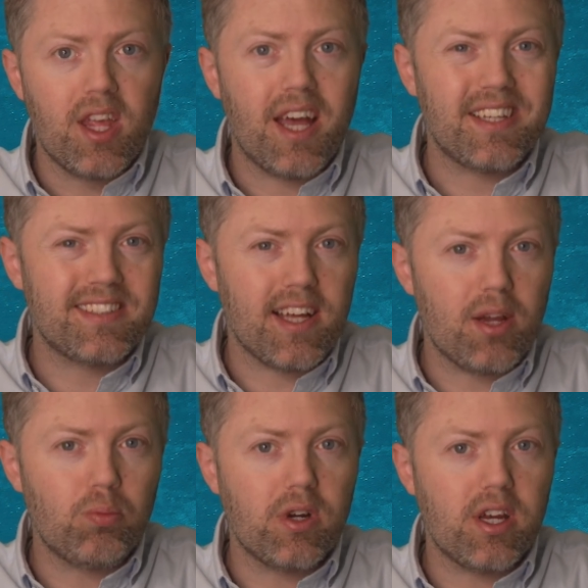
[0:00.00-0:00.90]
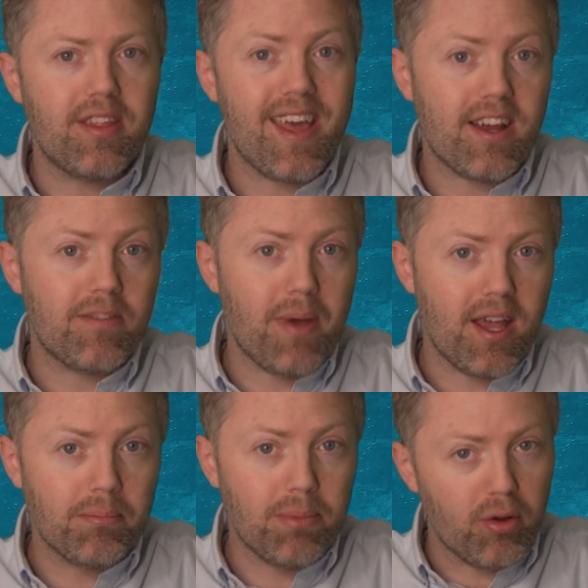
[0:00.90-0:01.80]
at a time where the
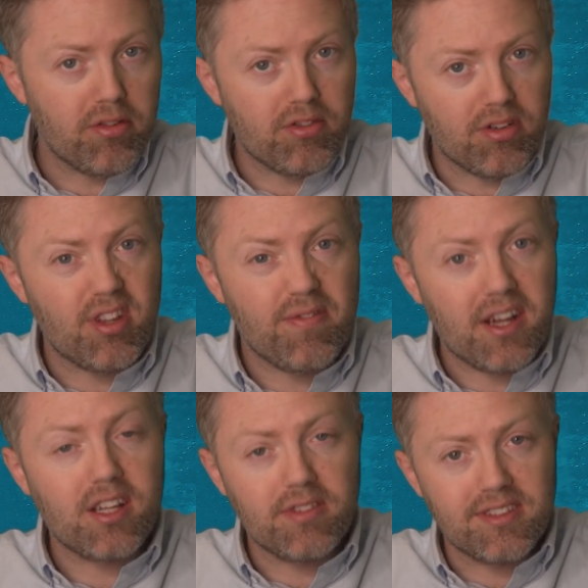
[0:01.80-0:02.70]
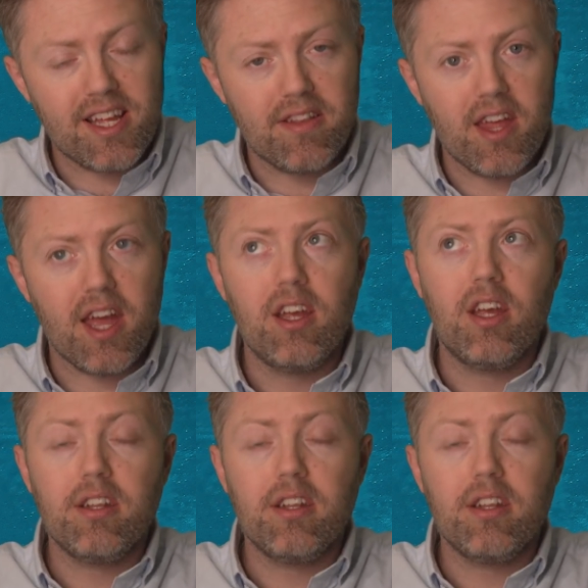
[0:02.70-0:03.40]
Xpeng boss just effectively said that